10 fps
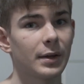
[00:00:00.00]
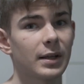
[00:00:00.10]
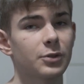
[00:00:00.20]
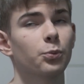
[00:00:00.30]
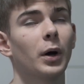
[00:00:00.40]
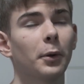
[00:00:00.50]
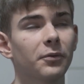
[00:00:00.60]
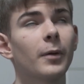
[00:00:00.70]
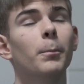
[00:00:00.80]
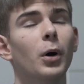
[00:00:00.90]
is one
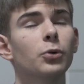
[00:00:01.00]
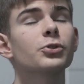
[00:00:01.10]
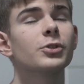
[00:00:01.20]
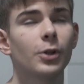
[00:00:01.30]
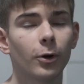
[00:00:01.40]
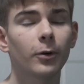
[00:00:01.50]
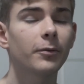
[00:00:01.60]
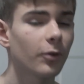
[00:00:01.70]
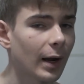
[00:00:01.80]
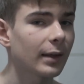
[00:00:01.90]
of the most
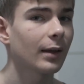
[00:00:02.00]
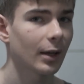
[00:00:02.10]
nerve-wracking